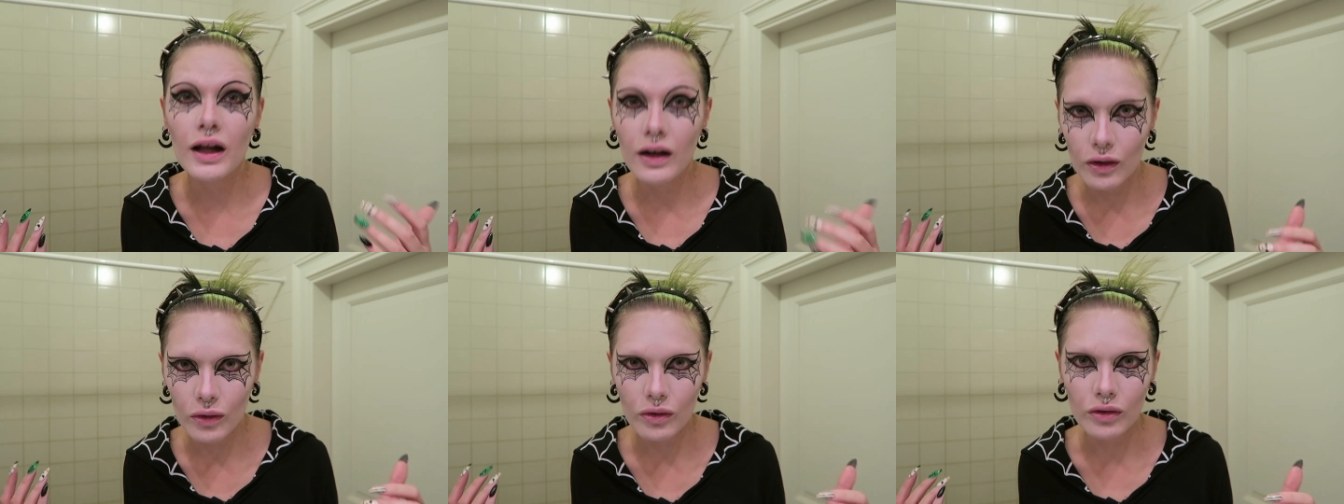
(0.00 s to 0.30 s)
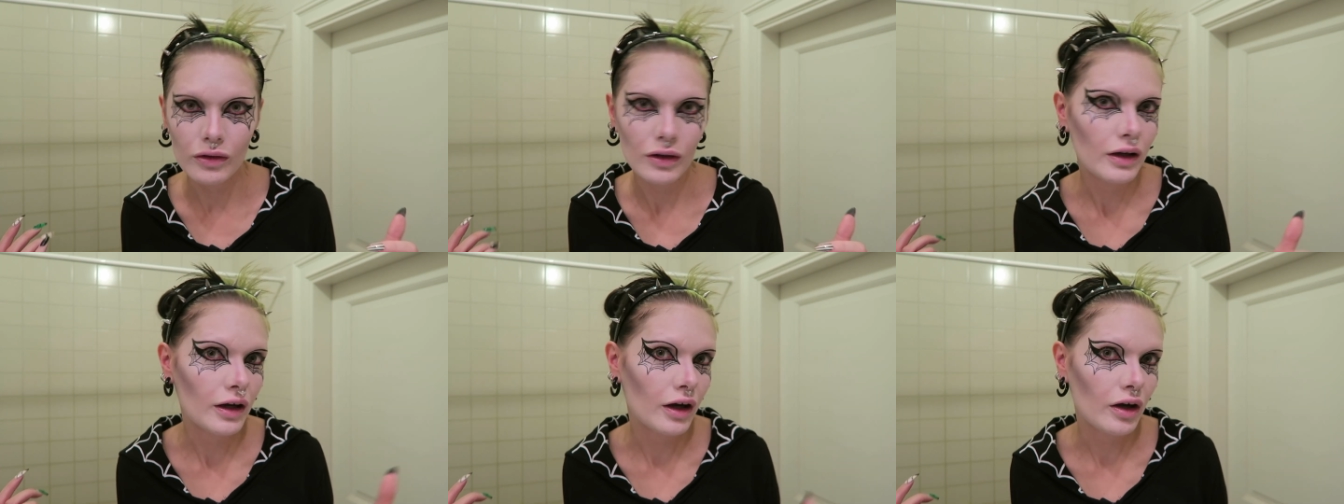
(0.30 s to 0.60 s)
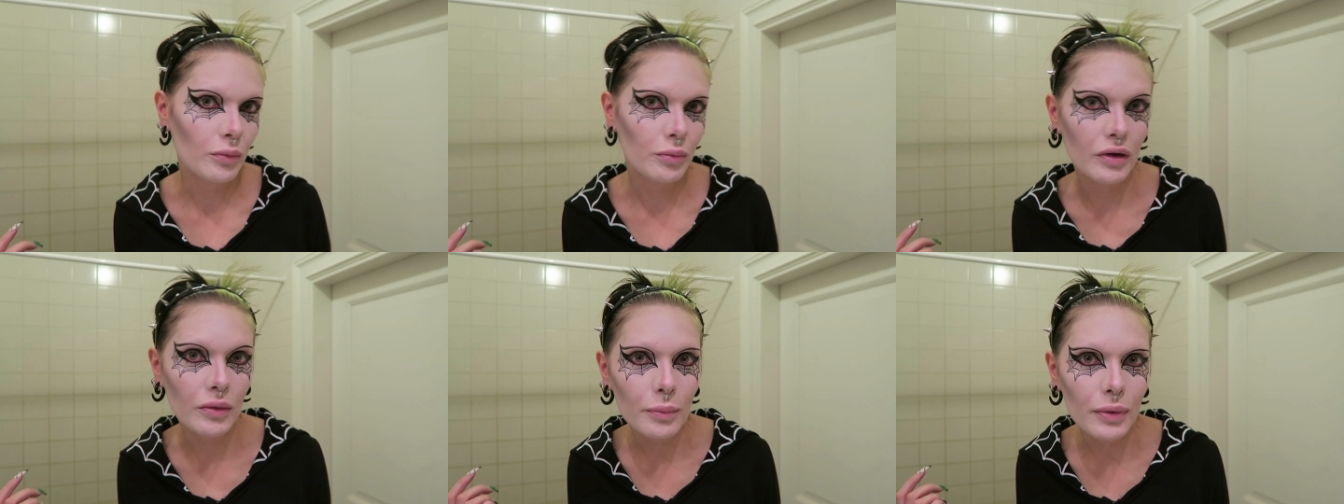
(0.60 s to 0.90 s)
It looks a
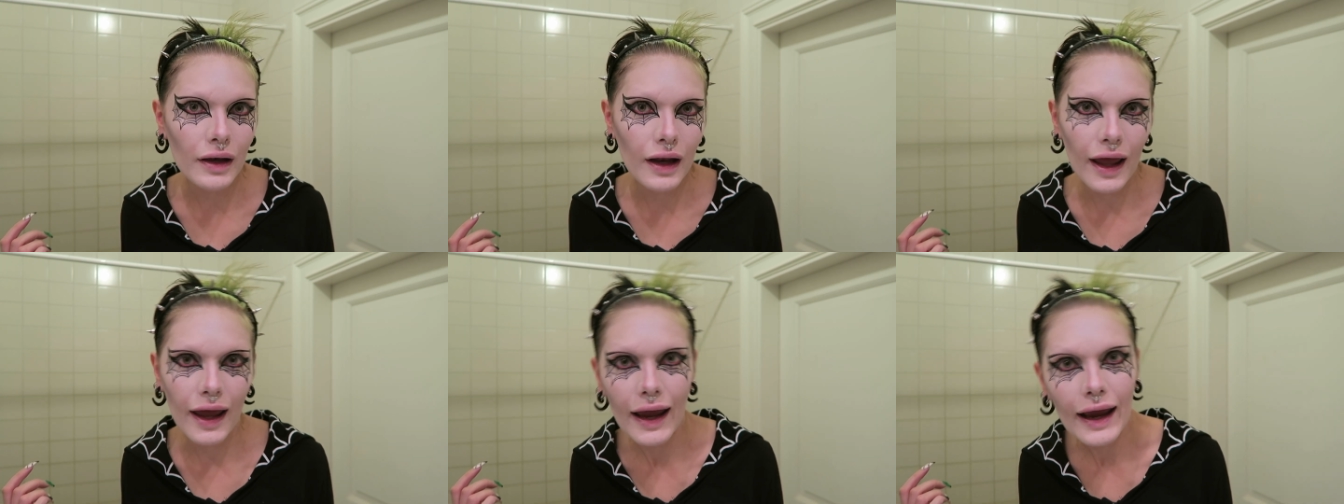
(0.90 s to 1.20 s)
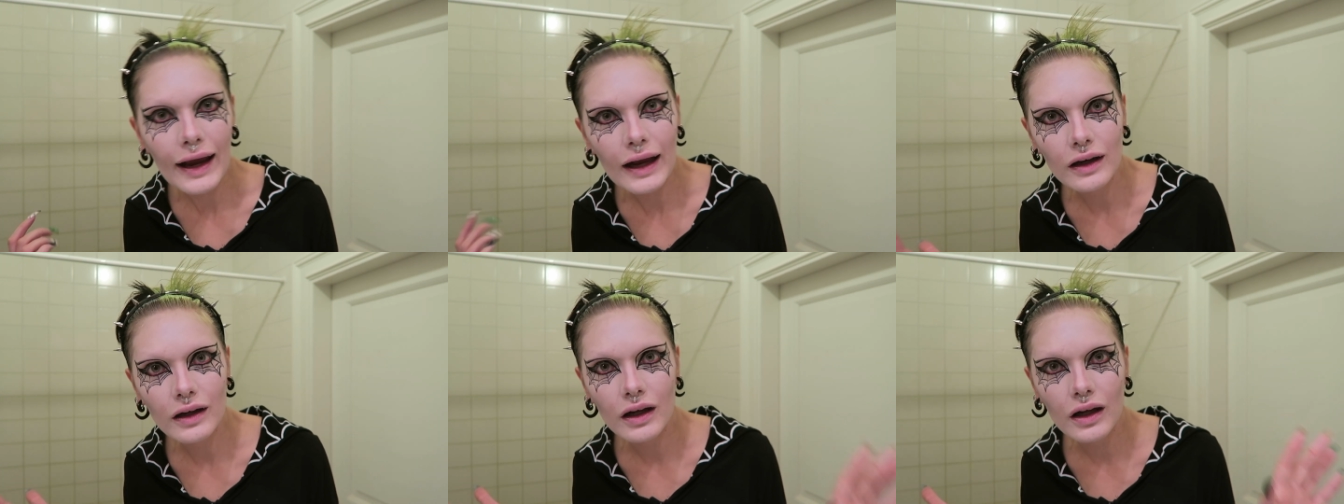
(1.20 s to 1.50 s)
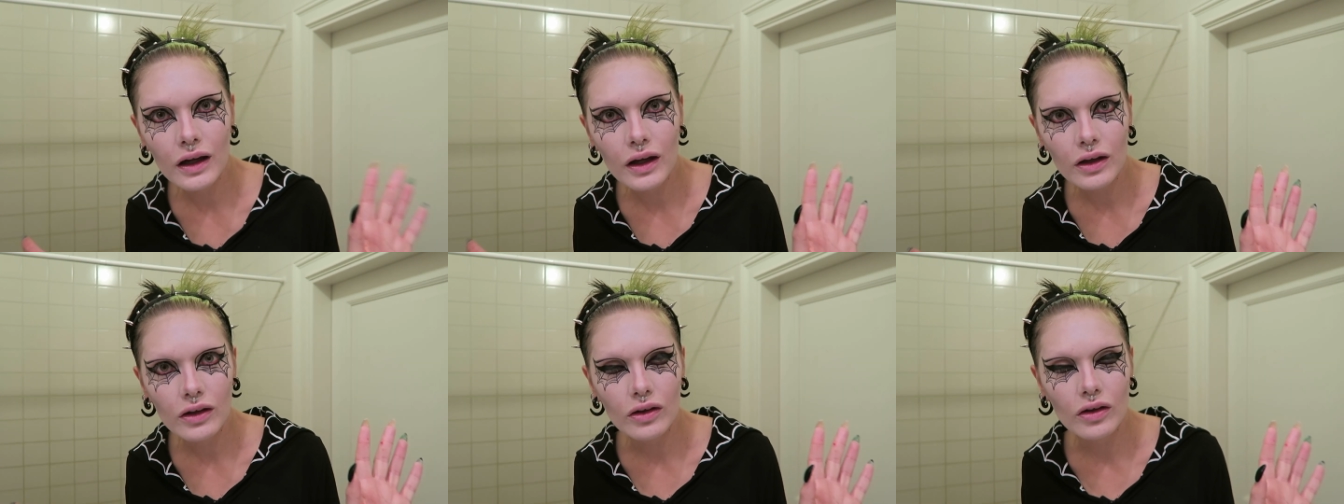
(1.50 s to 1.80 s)
little bit plain,
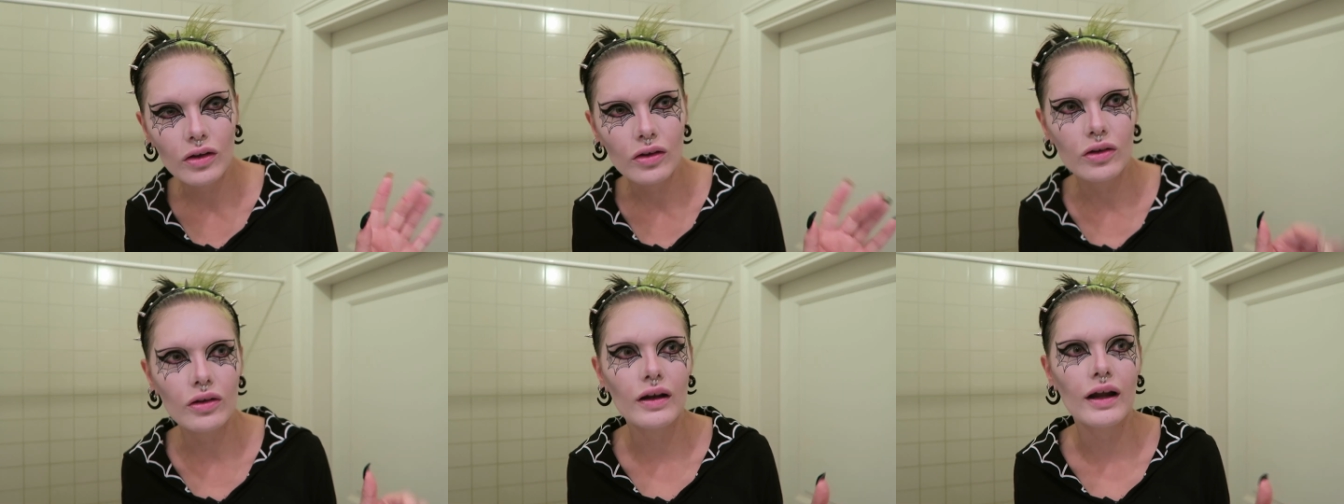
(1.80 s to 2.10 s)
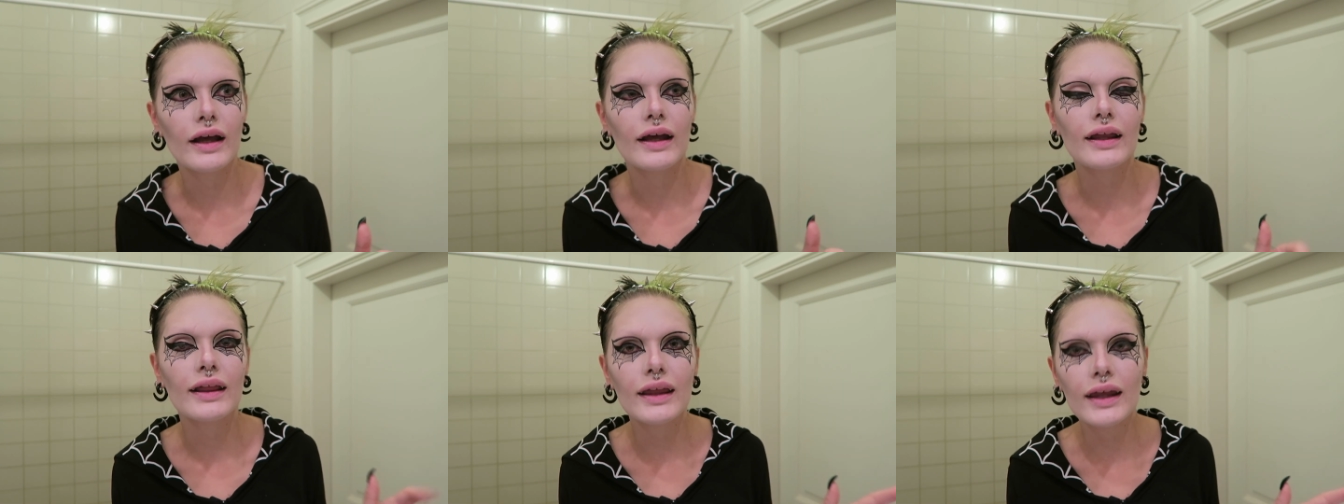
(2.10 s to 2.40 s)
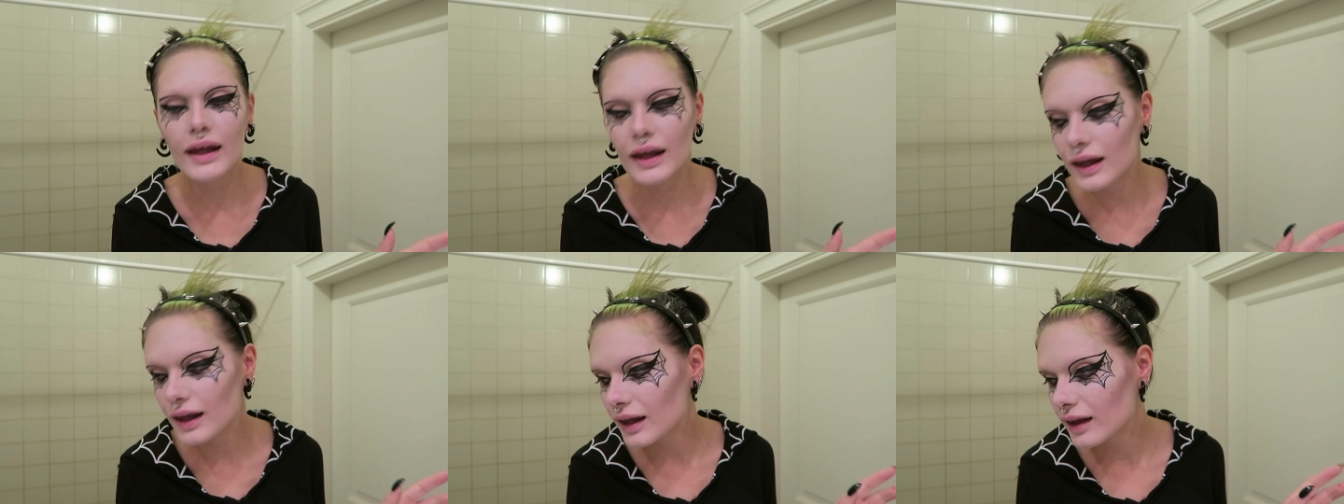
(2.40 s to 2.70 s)
just like
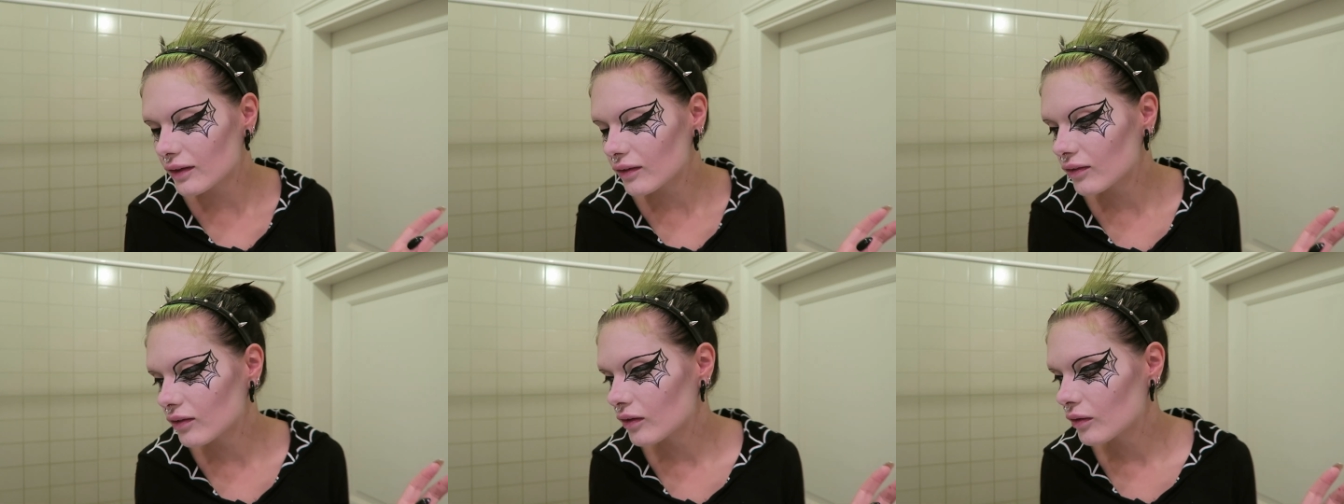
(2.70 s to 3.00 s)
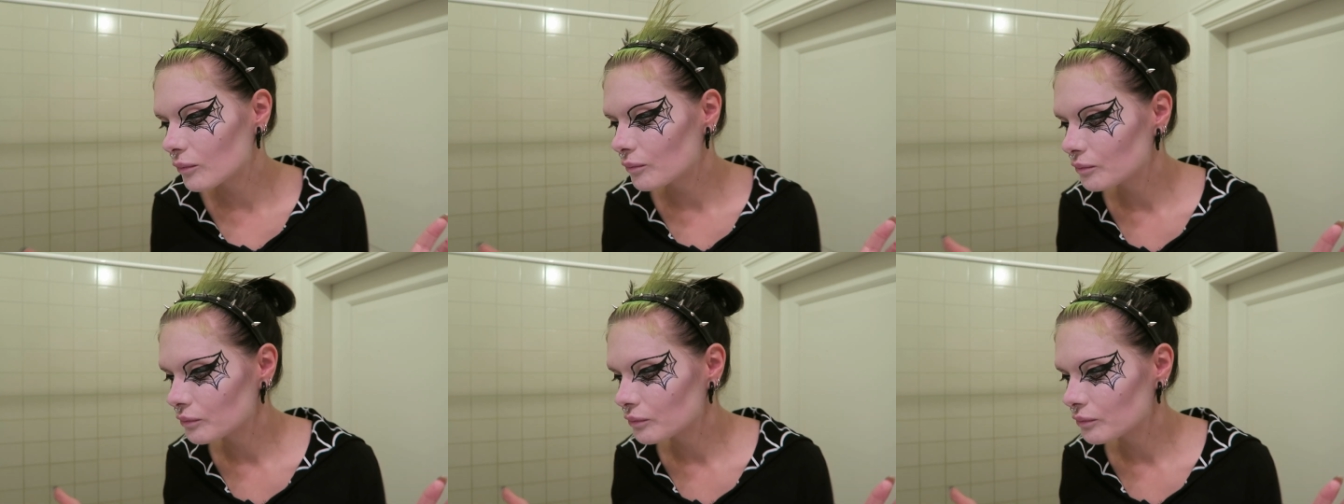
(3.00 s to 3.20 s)
this.